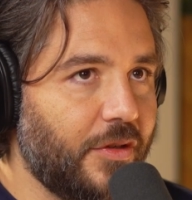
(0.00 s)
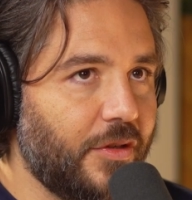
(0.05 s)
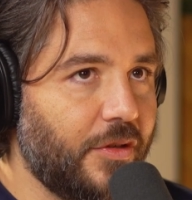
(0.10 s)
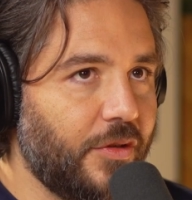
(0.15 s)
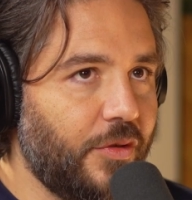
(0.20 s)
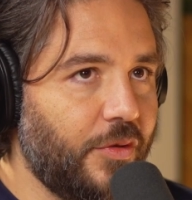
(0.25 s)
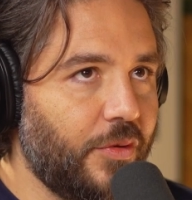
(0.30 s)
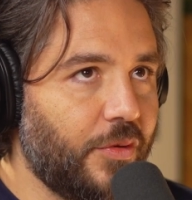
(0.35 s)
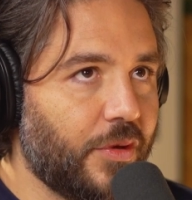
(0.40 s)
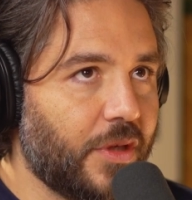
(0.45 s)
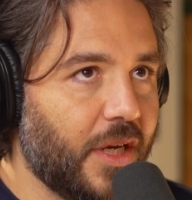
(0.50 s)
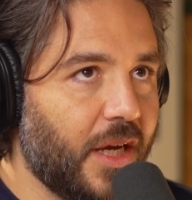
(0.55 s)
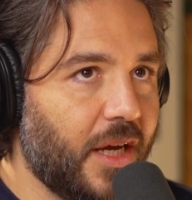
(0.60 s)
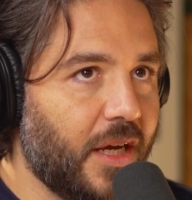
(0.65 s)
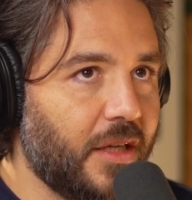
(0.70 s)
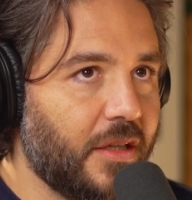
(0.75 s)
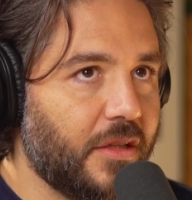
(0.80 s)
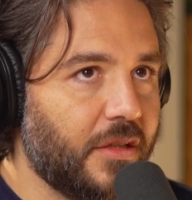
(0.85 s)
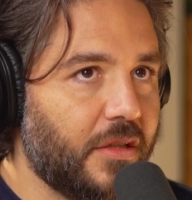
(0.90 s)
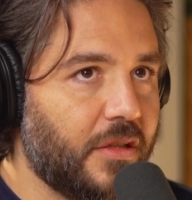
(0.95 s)
you
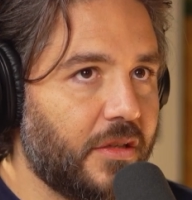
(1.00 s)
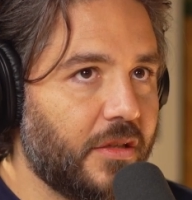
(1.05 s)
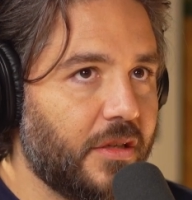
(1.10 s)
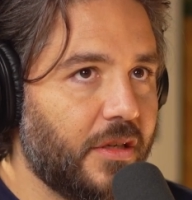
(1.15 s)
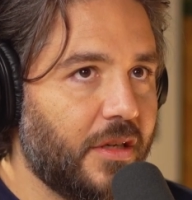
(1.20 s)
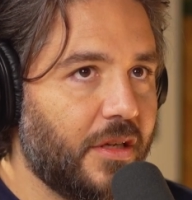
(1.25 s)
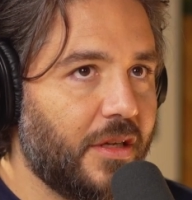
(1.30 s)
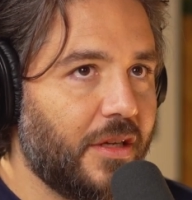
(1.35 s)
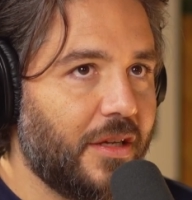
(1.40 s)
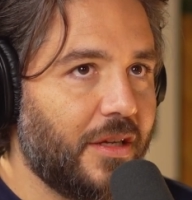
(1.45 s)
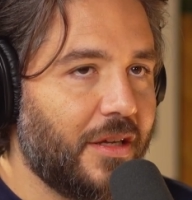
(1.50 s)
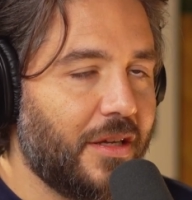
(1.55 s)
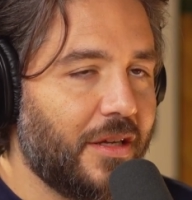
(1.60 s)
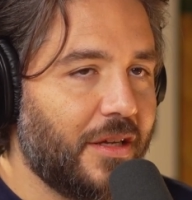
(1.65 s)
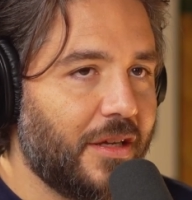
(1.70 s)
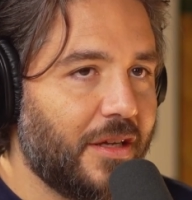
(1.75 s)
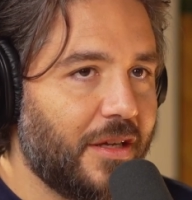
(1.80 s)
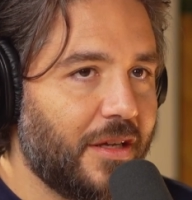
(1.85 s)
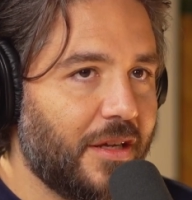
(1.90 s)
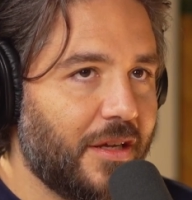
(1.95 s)
can't
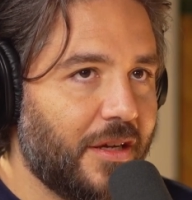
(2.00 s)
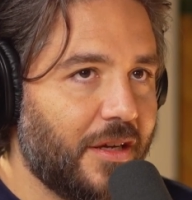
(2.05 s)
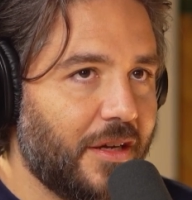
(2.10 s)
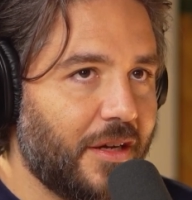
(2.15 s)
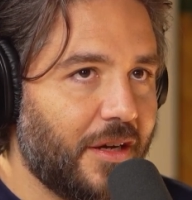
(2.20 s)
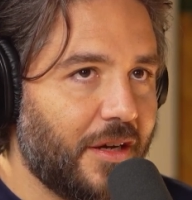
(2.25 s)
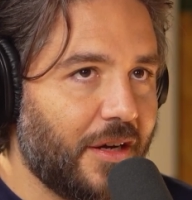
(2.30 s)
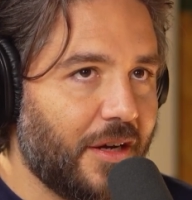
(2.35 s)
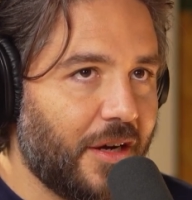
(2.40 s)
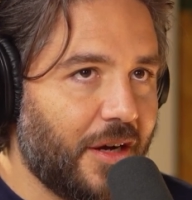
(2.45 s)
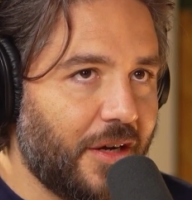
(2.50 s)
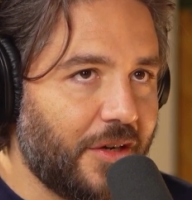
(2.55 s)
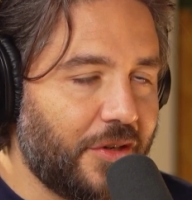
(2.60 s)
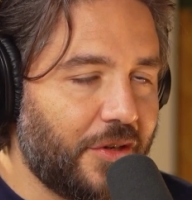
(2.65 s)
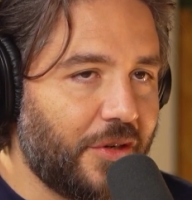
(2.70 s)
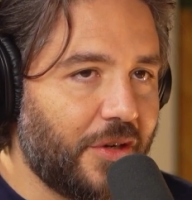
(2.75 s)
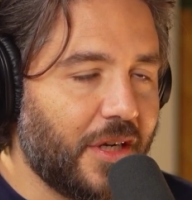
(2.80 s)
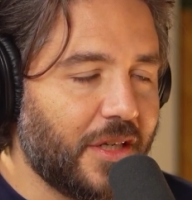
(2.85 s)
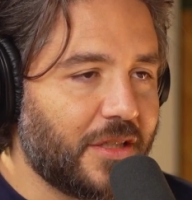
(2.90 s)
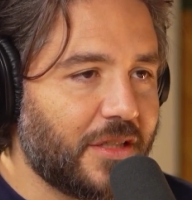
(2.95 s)

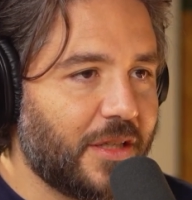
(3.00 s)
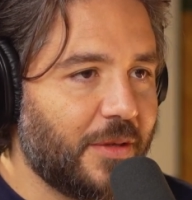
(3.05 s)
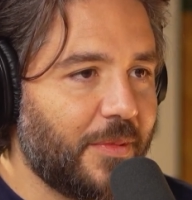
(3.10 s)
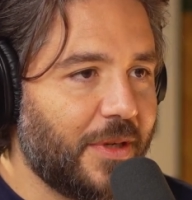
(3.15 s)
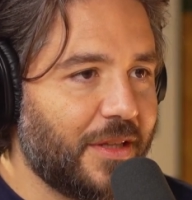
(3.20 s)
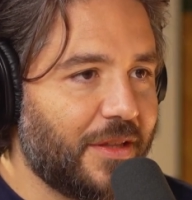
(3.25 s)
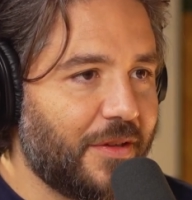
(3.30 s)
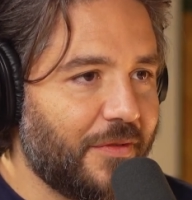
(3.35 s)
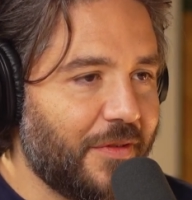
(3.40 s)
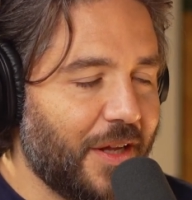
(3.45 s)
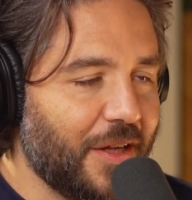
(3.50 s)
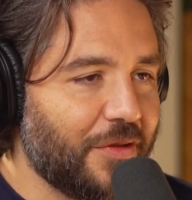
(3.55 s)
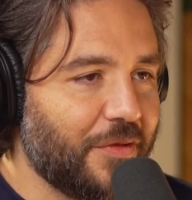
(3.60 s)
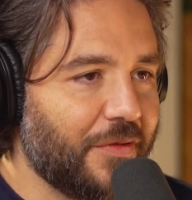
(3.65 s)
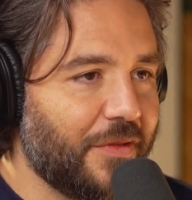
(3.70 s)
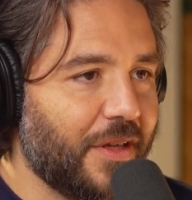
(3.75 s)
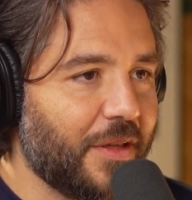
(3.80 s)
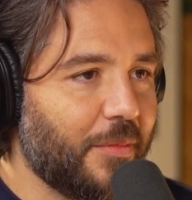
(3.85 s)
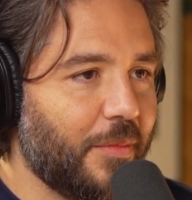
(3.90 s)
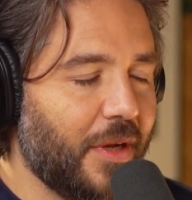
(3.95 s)
underestimate the value of
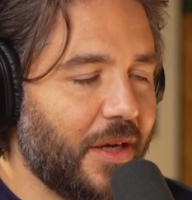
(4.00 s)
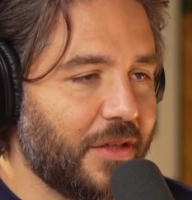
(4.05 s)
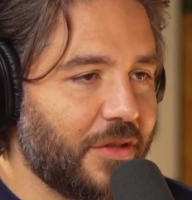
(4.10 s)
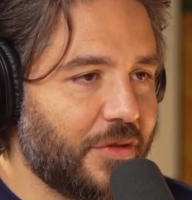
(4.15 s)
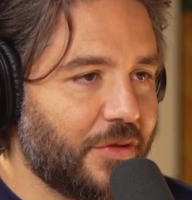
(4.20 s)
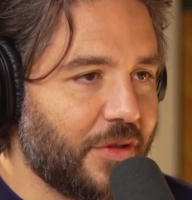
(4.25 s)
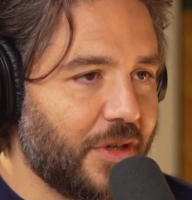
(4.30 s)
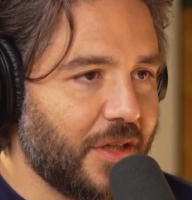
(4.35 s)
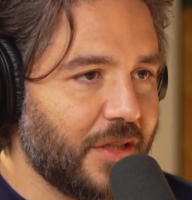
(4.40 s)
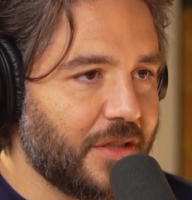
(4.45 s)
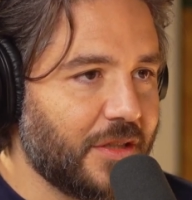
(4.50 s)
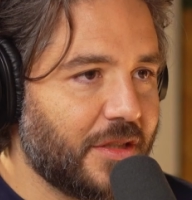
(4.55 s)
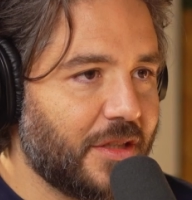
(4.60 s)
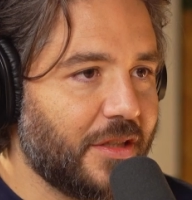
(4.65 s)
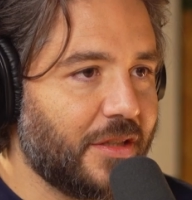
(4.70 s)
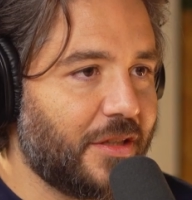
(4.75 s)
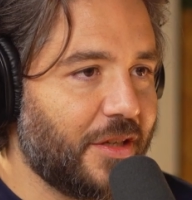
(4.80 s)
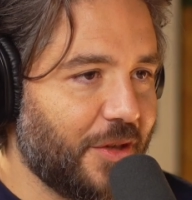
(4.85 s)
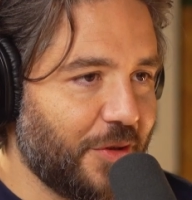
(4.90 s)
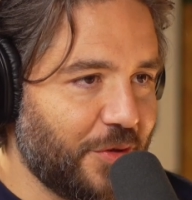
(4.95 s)
that blind trust
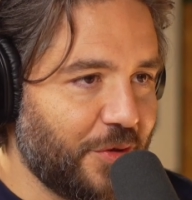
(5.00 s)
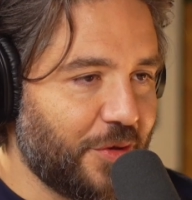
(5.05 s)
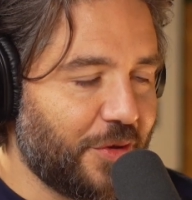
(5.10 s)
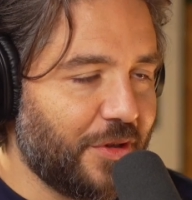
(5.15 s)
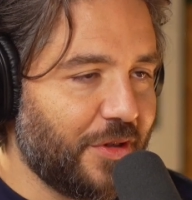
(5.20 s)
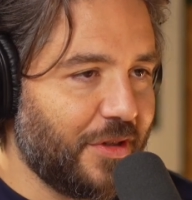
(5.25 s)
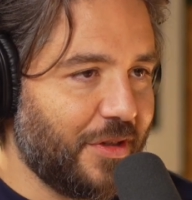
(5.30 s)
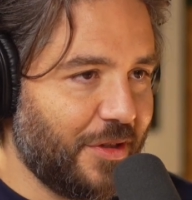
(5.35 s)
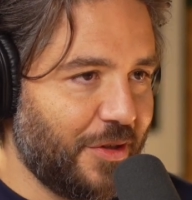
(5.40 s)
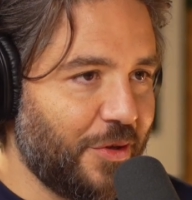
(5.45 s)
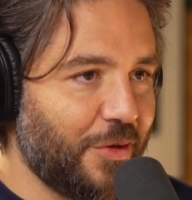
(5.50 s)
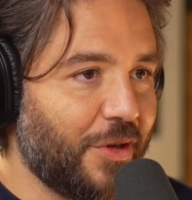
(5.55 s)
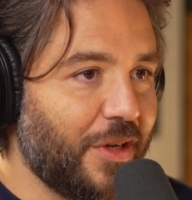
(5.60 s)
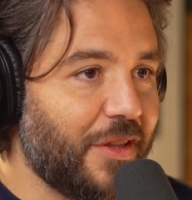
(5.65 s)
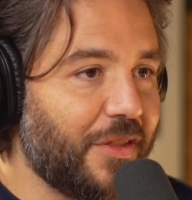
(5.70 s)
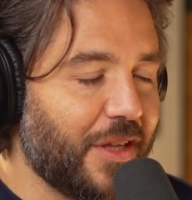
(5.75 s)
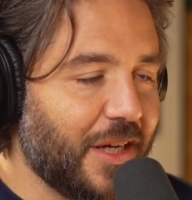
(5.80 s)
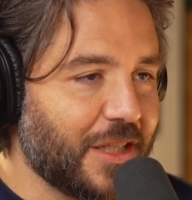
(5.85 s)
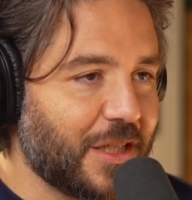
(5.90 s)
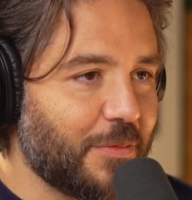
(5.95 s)
until you're
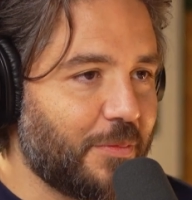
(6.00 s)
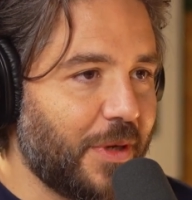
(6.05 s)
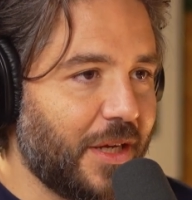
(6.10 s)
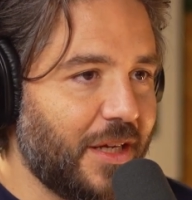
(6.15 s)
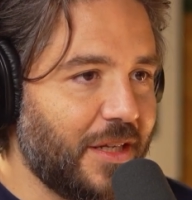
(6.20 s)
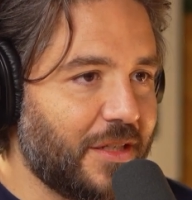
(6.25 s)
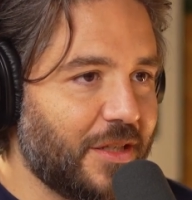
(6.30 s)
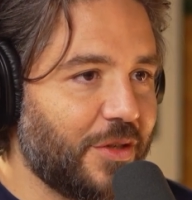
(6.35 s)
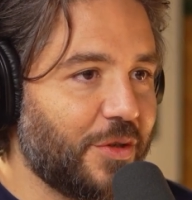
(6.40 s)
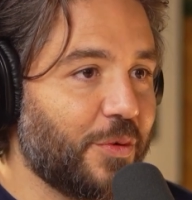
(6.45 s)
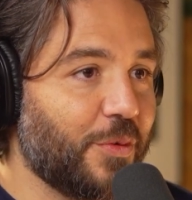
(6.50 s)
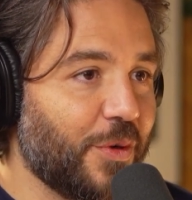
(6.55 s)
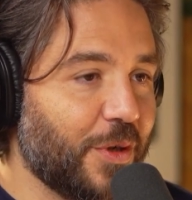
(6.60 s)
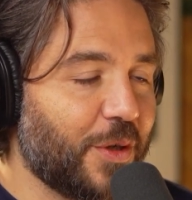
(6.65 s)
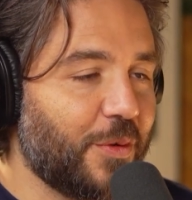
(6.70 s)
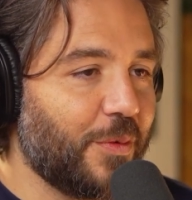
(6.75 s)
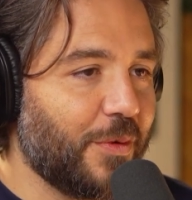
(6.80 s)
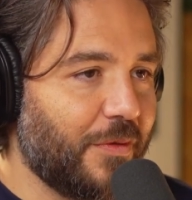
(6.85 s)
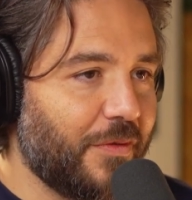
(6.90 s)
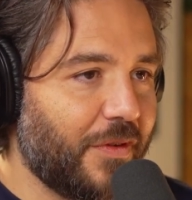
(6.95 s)
in that space and you're
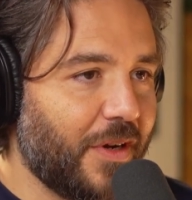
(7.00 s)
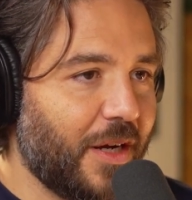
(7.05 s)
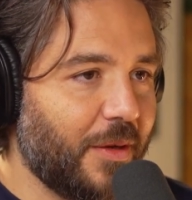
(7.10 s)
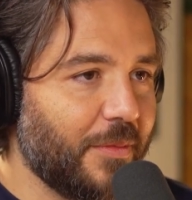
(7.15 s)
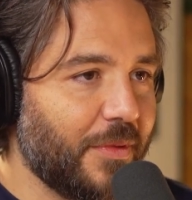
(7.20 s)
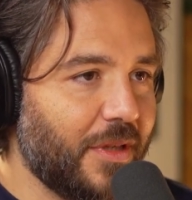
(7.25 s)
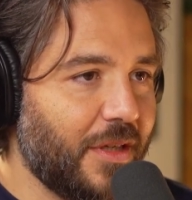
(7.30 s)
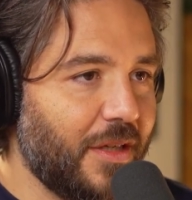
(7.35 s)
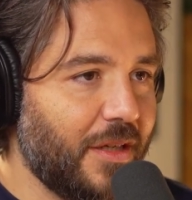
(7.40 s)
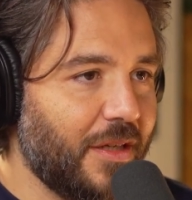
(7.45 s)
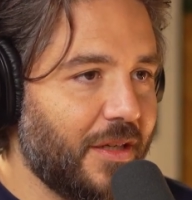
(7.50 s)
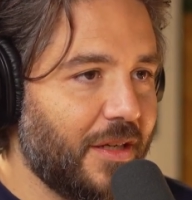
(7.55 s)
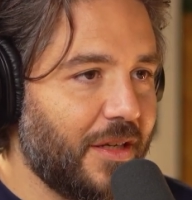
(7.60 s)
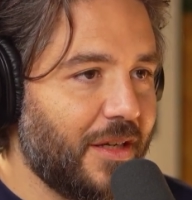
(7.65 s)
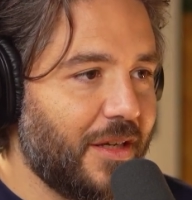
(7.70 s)
working with family,